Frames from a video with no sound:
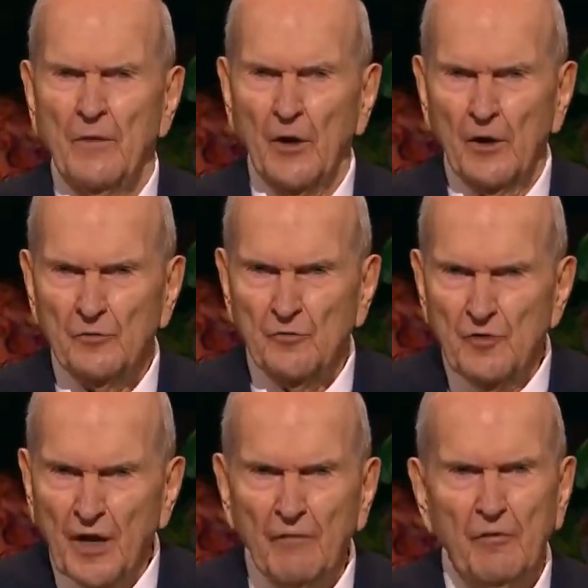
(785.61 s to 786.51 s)
There has
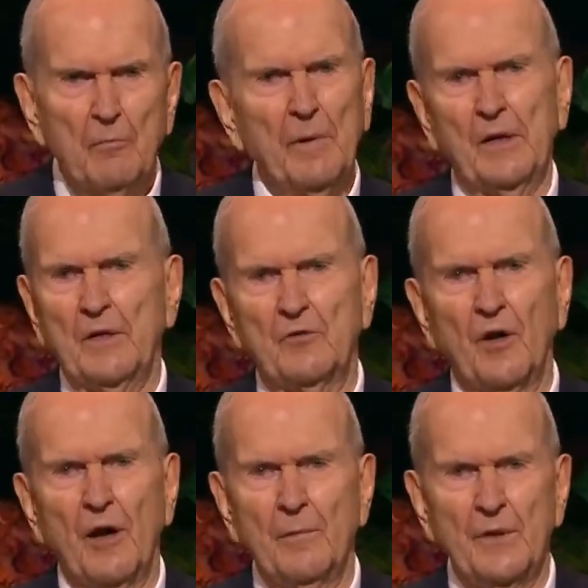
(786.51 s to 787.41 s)
never been a
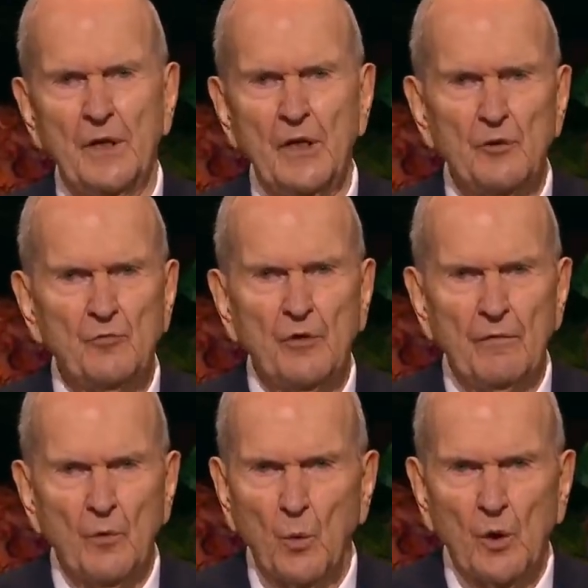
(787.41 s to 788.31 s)
time in the history
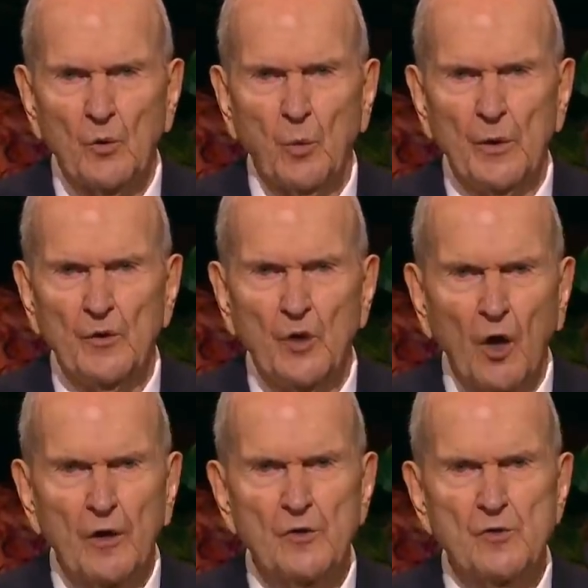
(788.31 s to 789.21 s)
of the world when
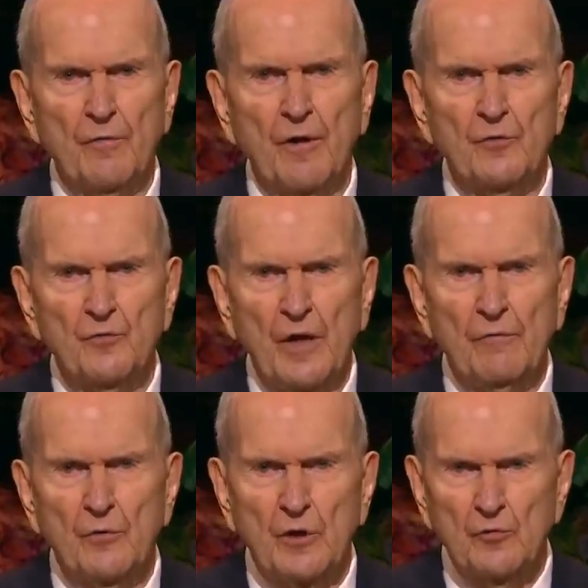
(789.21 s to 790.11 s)
knowledge of our
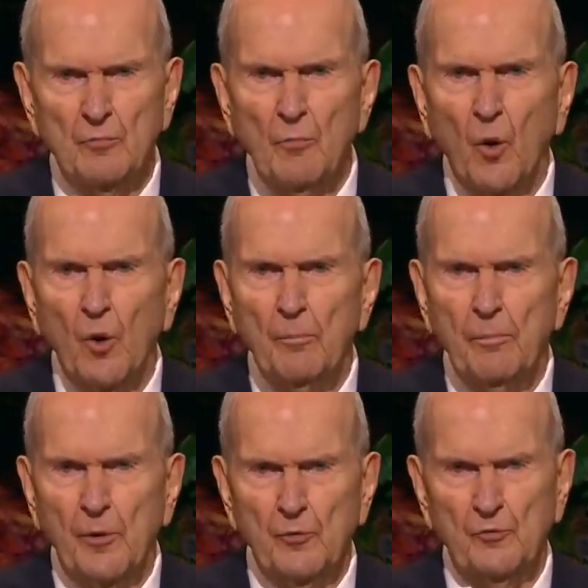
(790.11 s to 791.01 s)
Savior is more
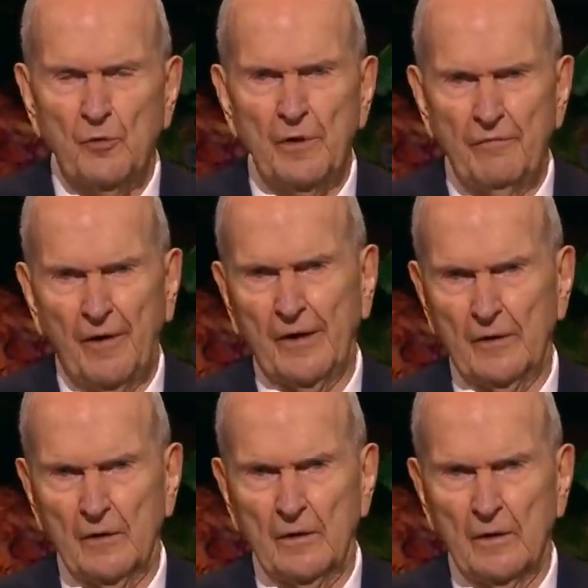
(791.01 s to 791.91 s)
personally
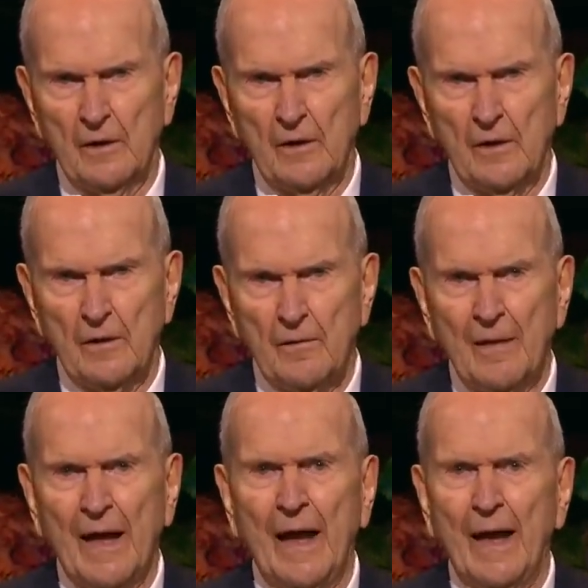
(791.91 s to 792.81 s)
vital
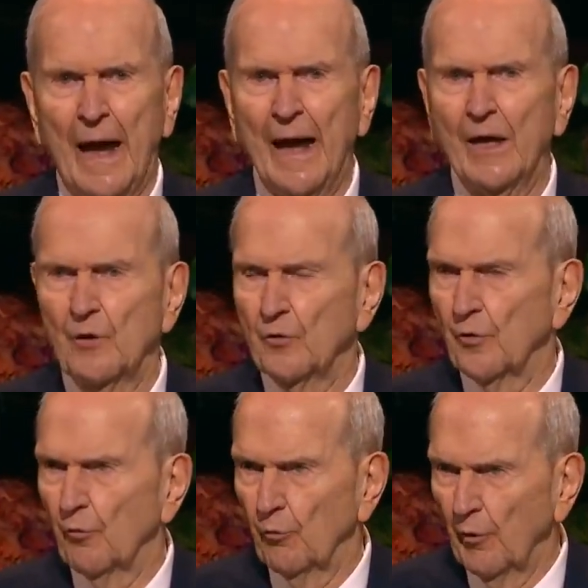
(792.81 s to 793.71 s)
and
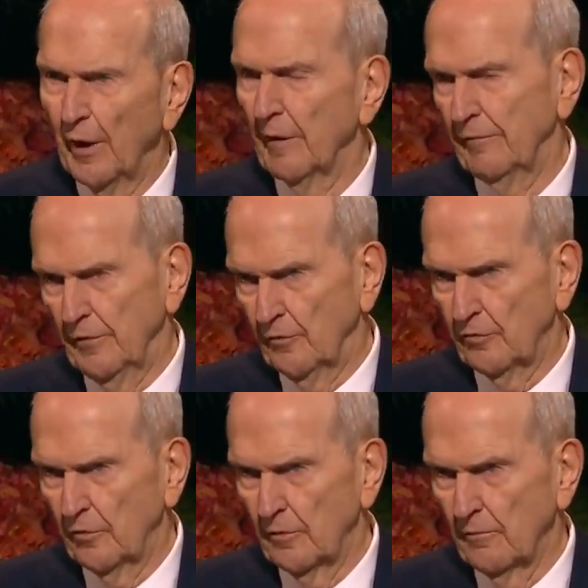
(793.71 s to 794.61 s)

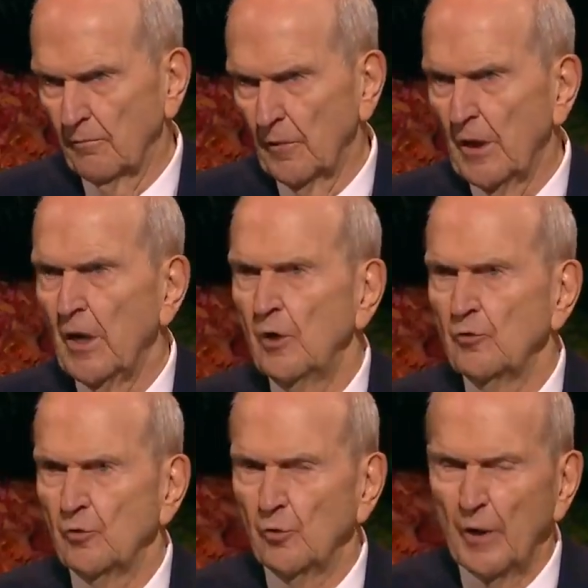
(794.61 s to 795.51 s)
relevant
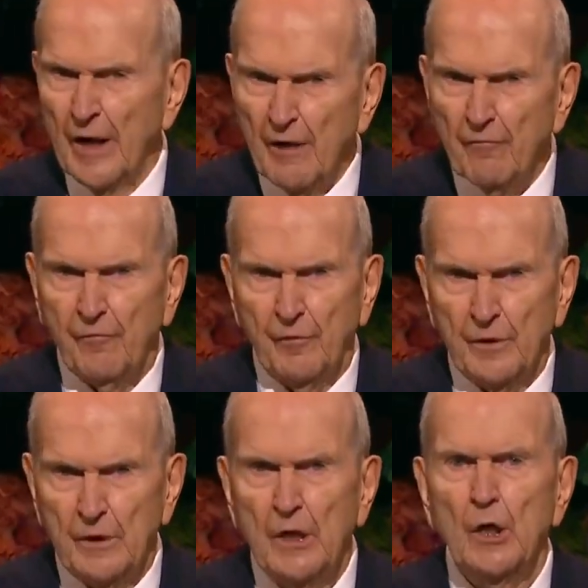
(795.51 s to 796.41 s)
to
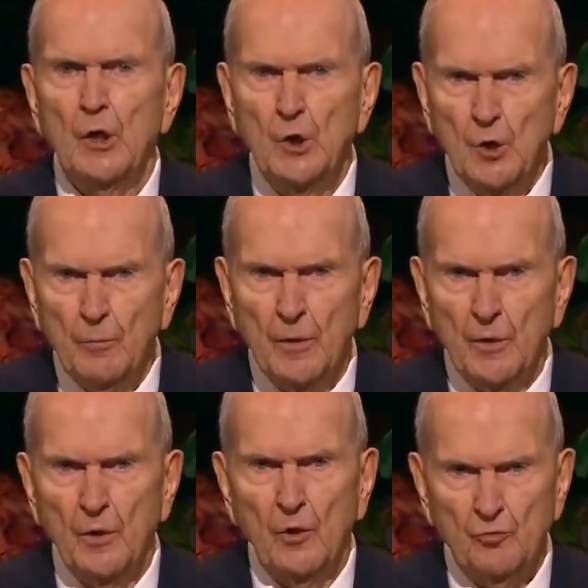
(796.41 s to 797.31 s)
every
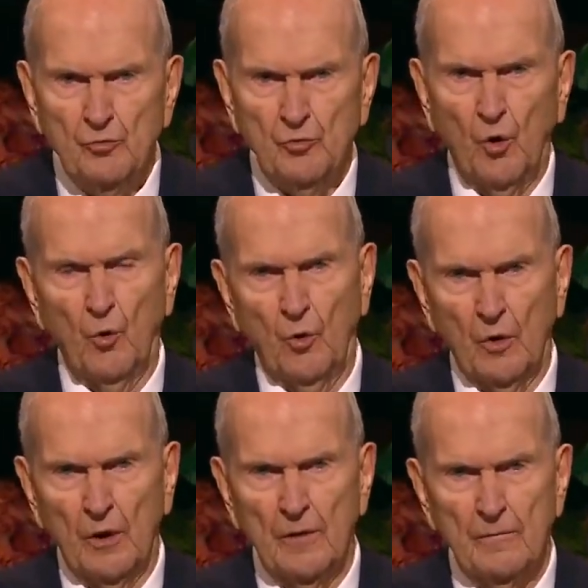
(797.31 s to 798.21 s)
human soul.